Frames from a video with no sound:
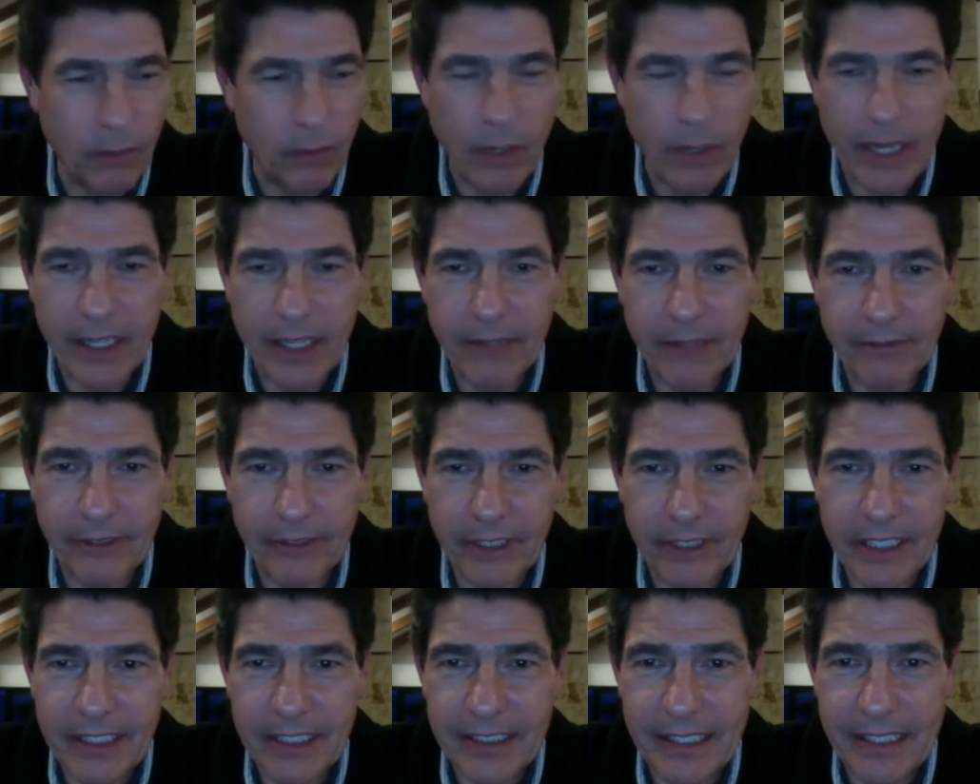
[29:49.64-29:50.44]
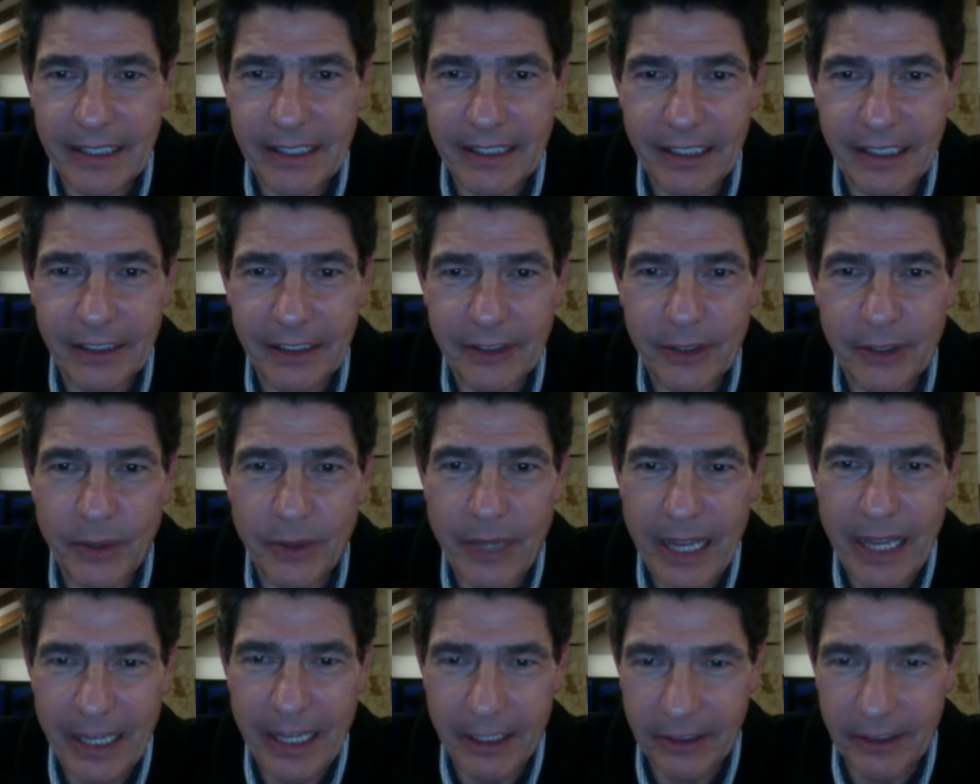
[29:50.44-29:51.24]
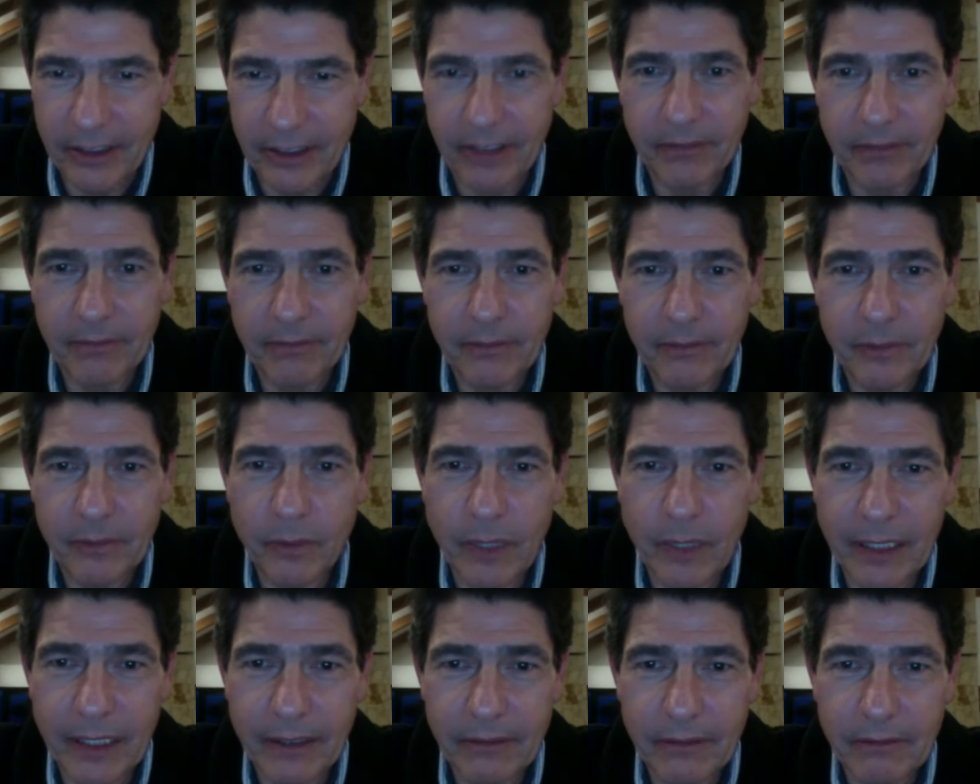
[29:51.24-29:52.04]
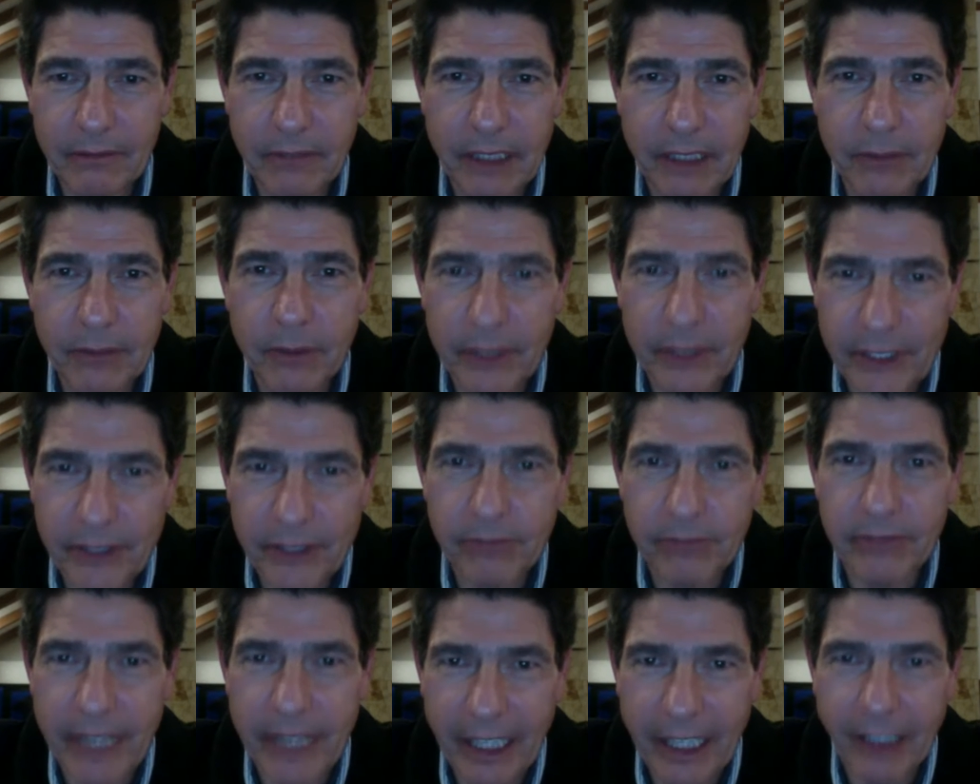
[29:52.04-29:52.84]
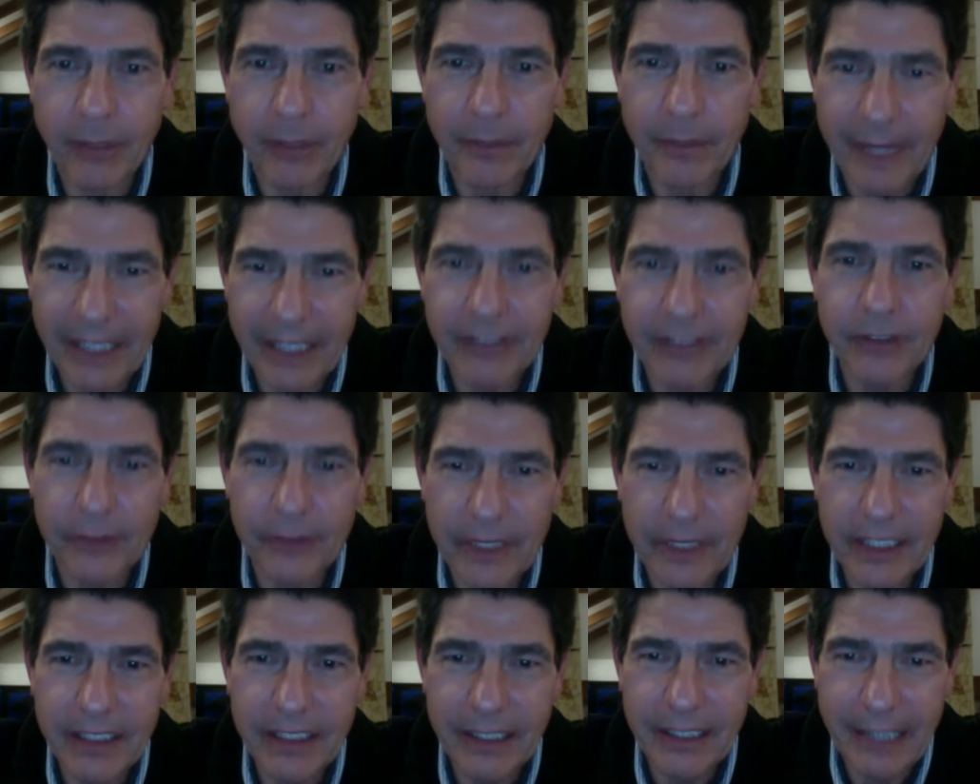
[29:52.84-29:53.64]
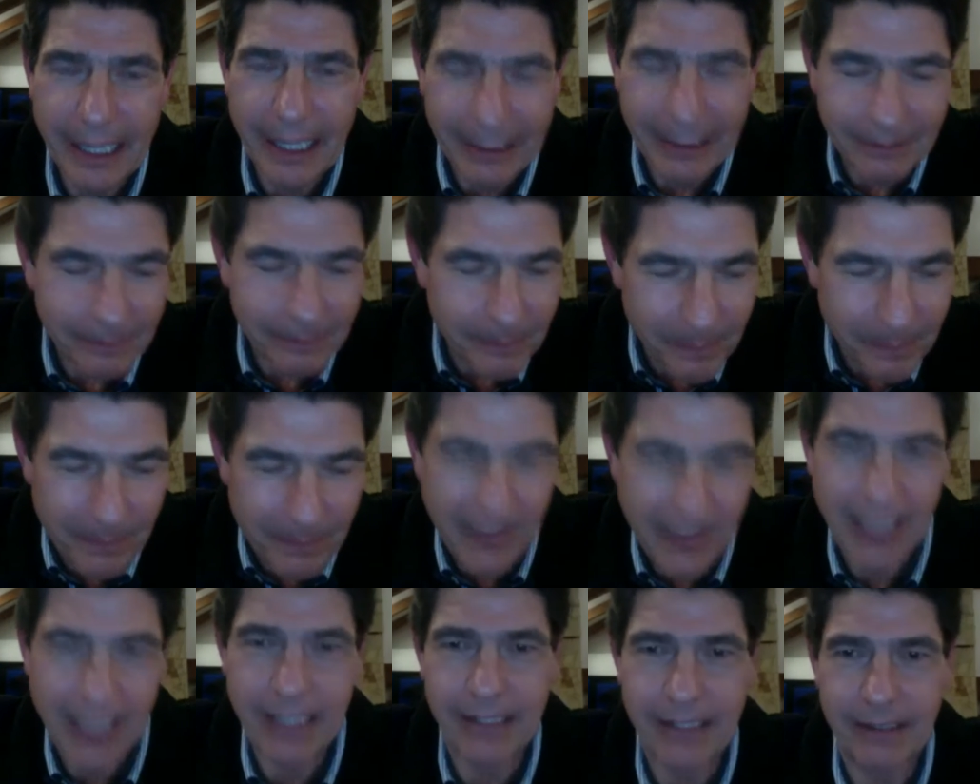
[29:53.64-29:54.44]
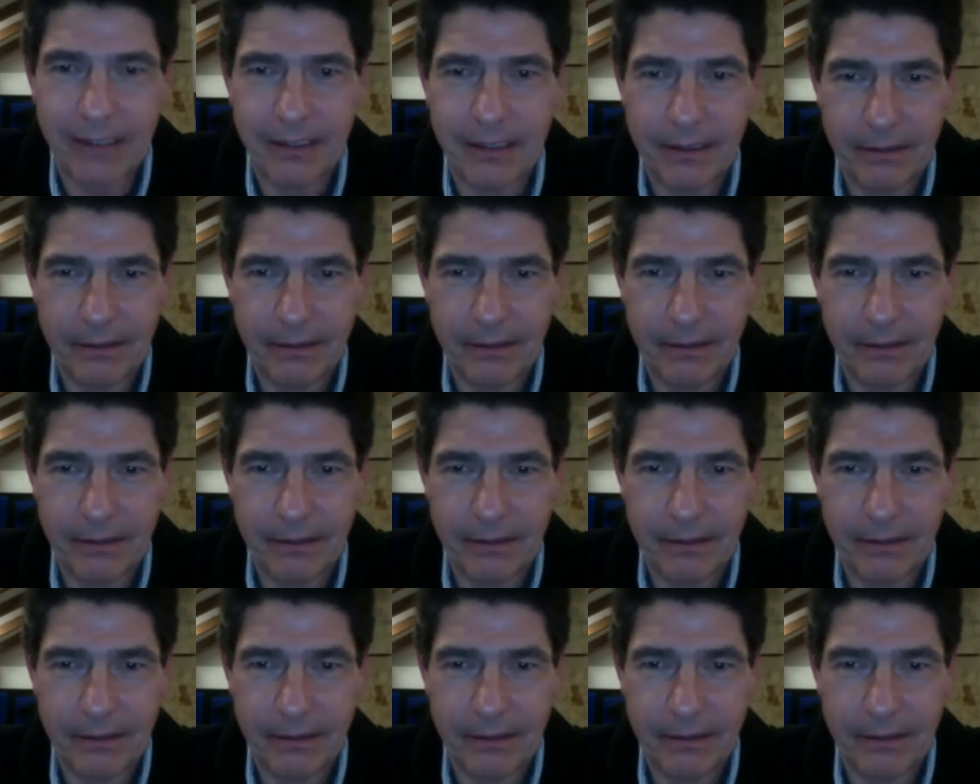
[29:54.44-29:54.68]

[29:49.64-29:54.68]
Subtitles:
waiting for the signal to enter. What would you recommend during that minute?